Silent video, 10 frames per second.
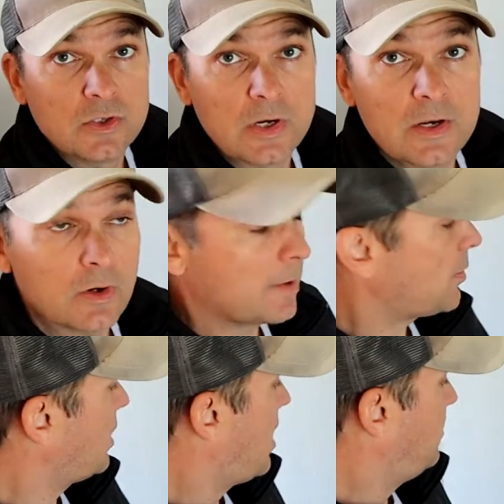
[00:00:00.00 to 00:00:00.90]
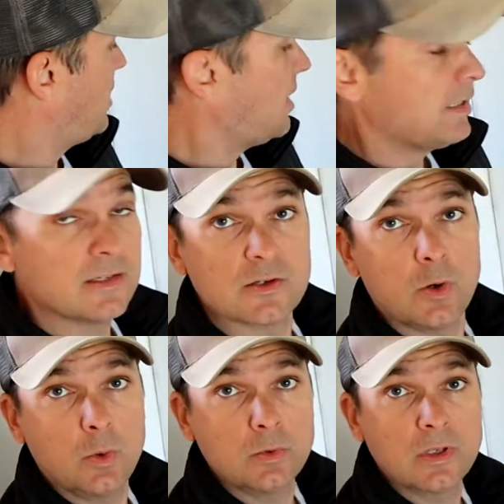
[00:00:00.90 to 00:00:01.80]
So here I'm going to update this
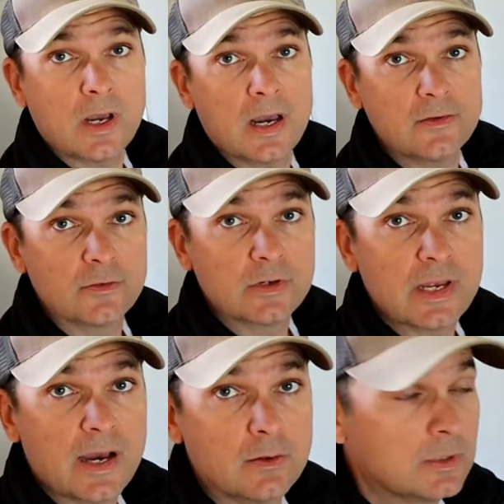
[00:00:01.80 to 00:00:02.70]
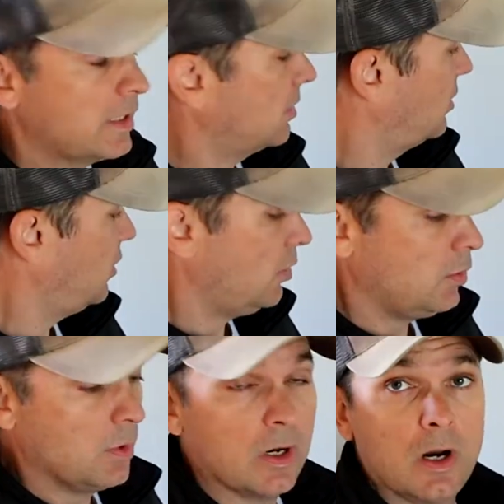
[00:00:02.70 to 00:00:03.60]
old ivory outlet
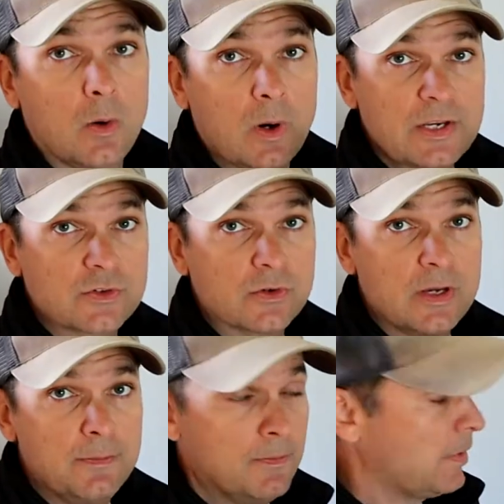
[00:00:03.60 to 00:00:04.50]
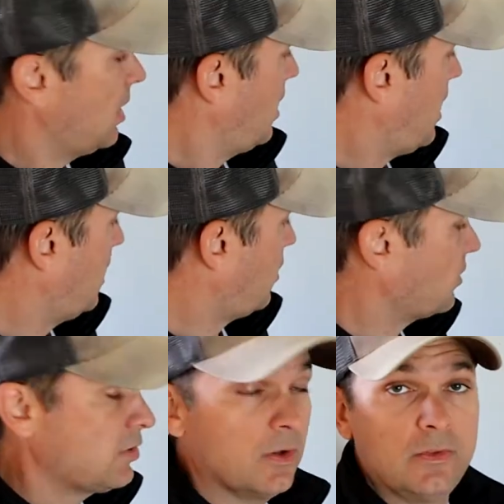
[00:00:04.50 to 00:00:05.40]
to a white trim and
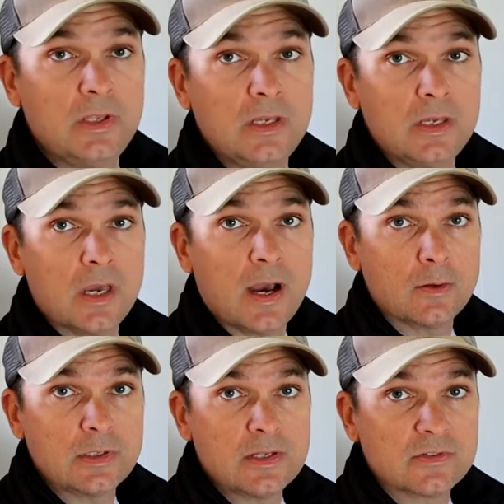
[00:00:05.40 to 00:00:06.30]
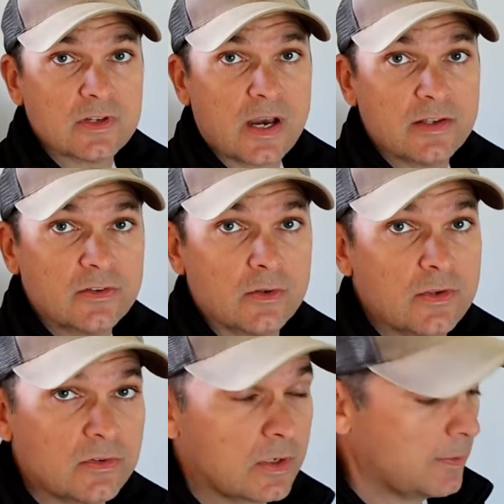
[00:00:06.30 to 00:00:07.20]
also the outlet inside. So
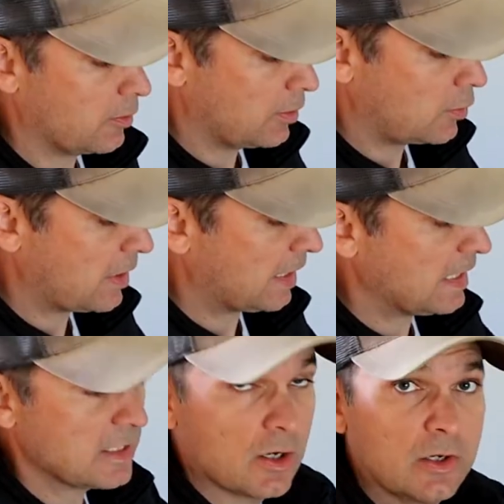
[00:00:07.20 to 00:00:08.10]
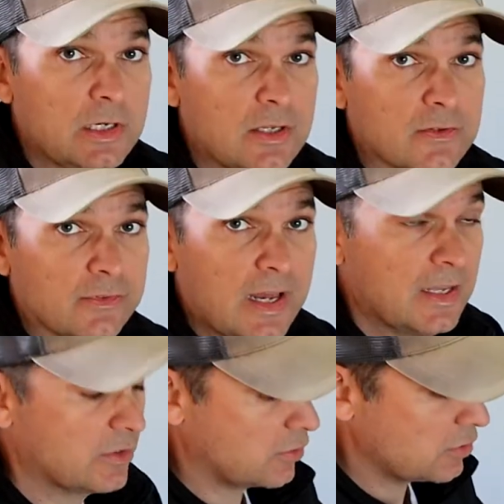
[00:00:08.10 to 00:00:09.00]
this is going to be real quick and easy. All you need is a
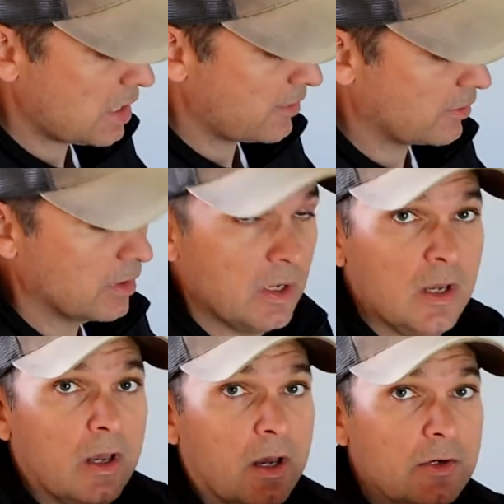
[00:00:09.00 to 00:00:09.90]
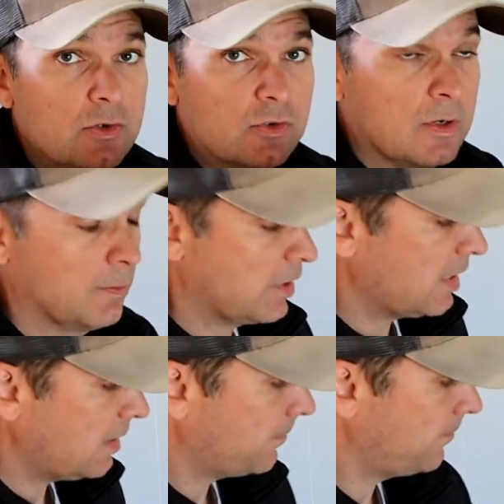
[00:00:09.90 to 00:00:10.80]
flathead screwdriver, a new trim
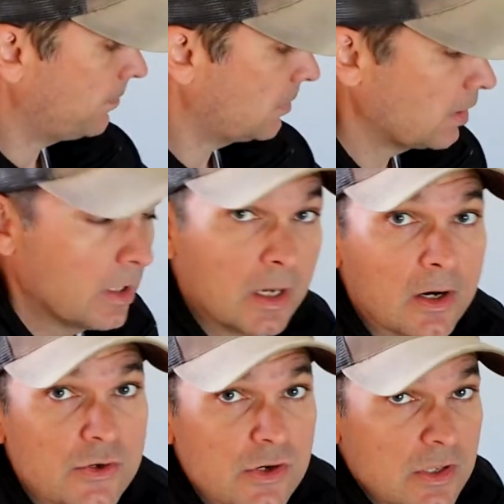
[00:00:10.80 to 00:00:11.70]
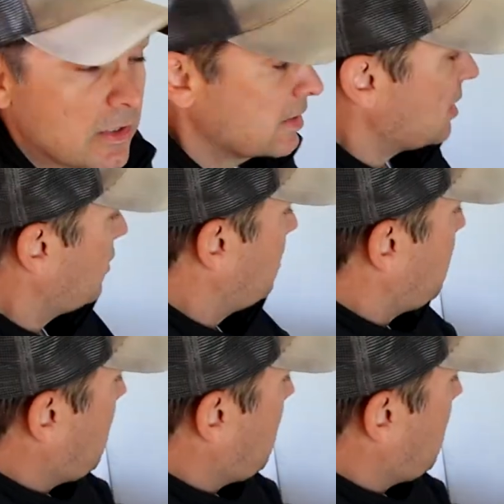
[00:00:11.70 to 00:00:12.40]
plate, and I'll show you the secret in a